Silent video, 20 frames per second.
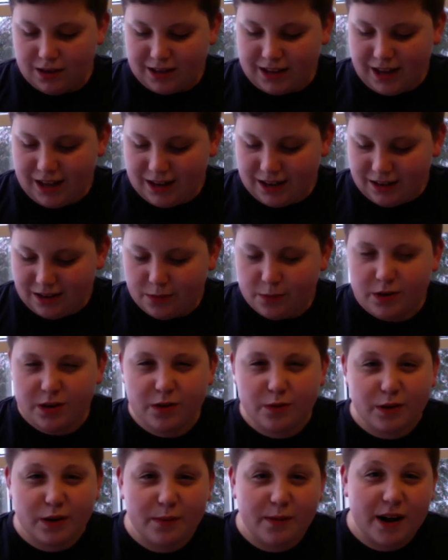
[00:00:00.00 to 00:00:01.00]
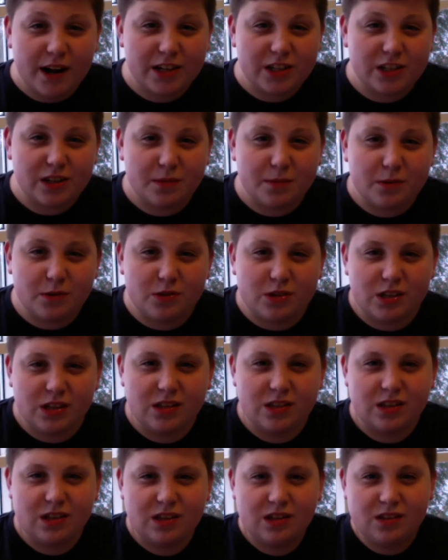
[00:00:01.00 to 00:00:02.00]
Again, when you rewatch them, you see
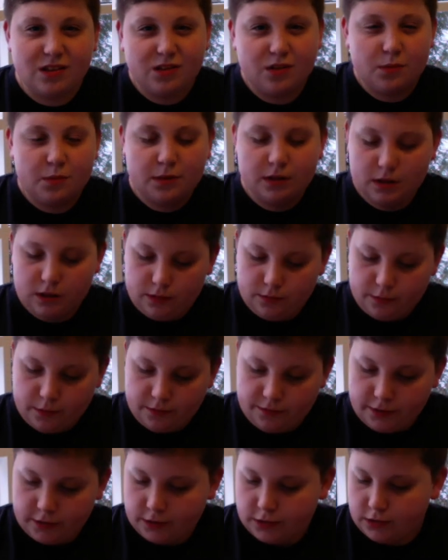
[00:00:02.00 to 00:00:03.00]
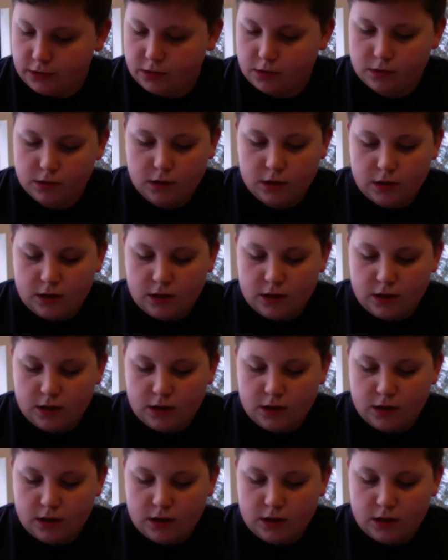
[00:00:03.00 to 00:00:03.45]
a little bit of the imperfections.